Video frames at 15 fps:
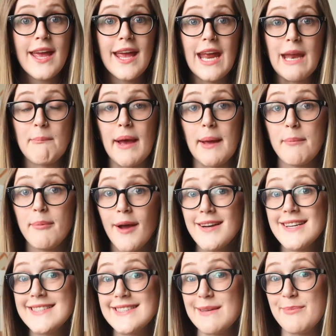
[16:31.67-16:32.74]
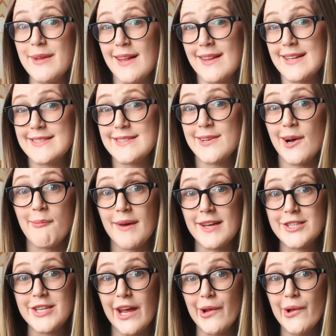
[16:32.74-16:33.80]
in my pregnancy playlist on
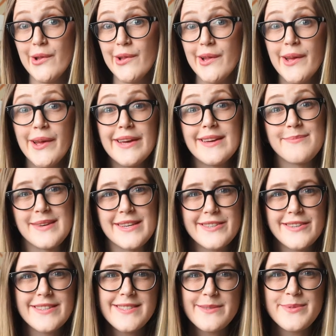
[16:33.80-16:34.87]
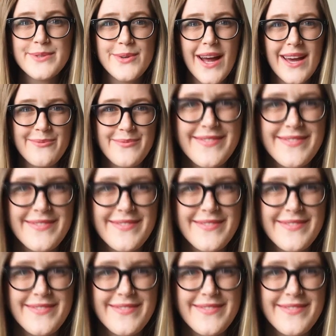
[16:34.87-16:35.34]
my channel, be sure to subscribe.